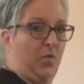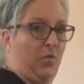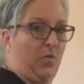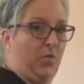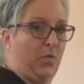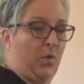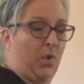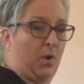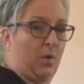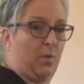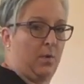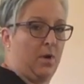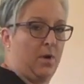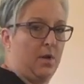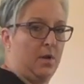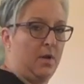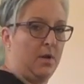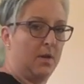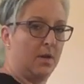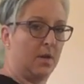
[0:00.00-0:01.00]

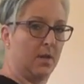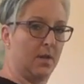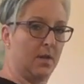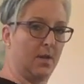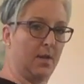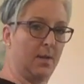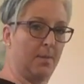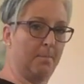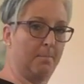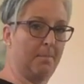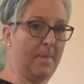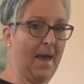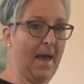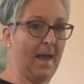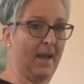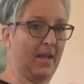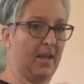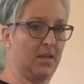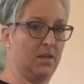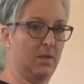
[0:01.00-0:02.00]
Forward and
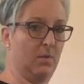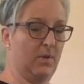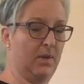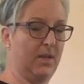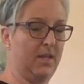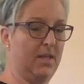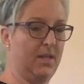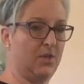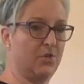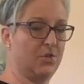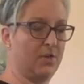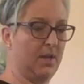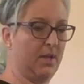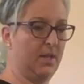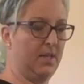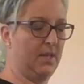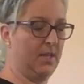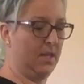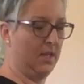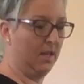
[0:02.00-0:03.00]
back. And you want to try to
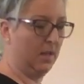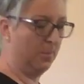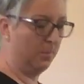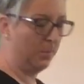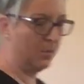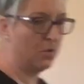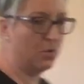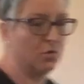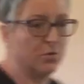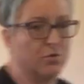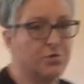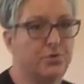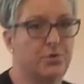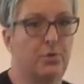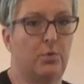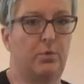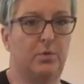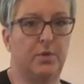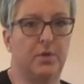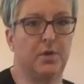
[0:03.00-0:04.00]
keep your
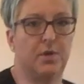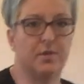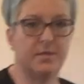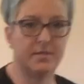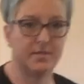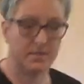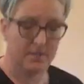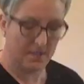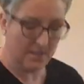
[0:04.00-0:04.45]
shoulders